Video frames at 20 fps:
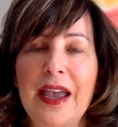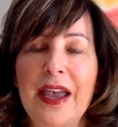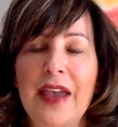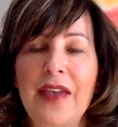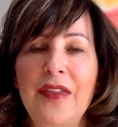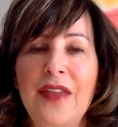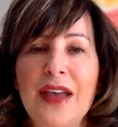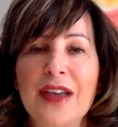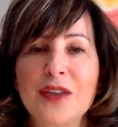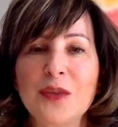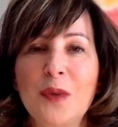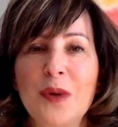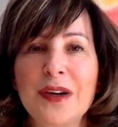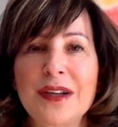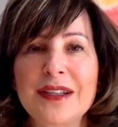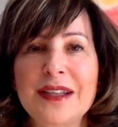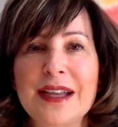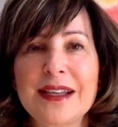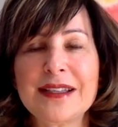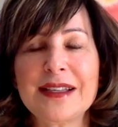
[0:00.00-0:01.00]
And that's where
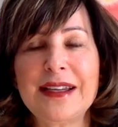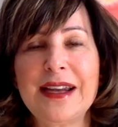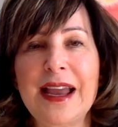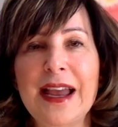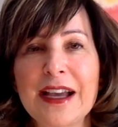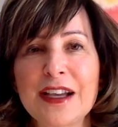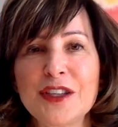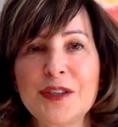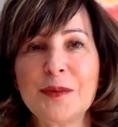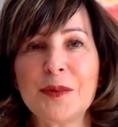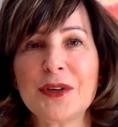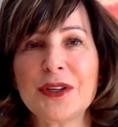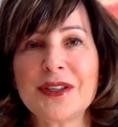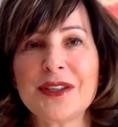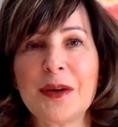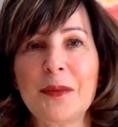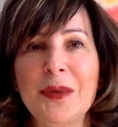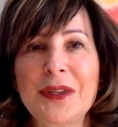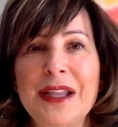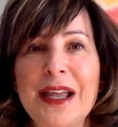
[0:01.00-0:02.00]
it takes an expert,
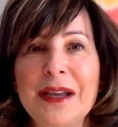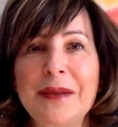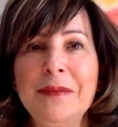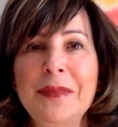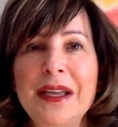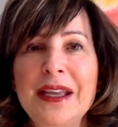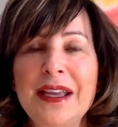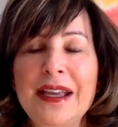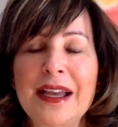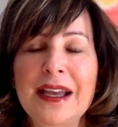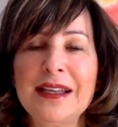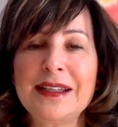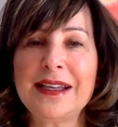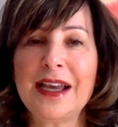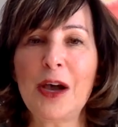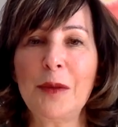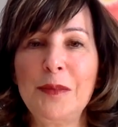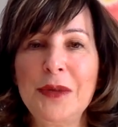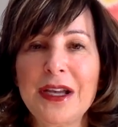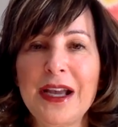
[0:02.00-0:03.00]
someone like me, to
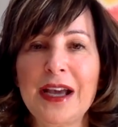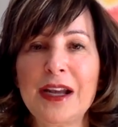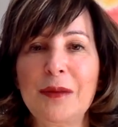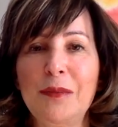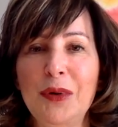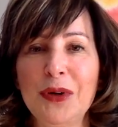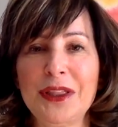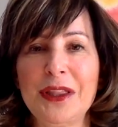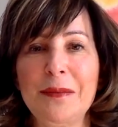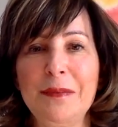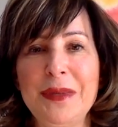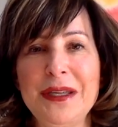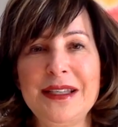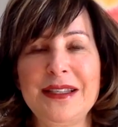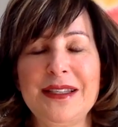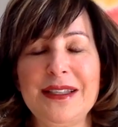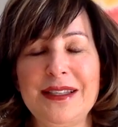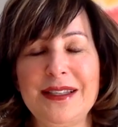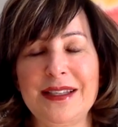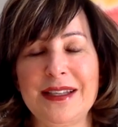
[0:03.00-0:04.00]
help you kind of put the
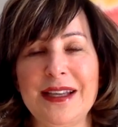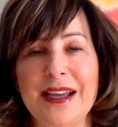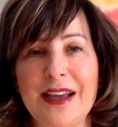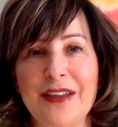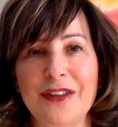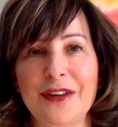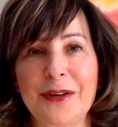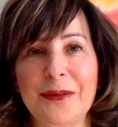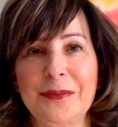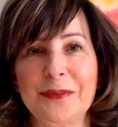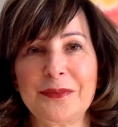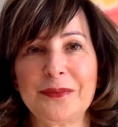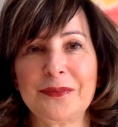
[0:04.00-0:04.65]
pieces together.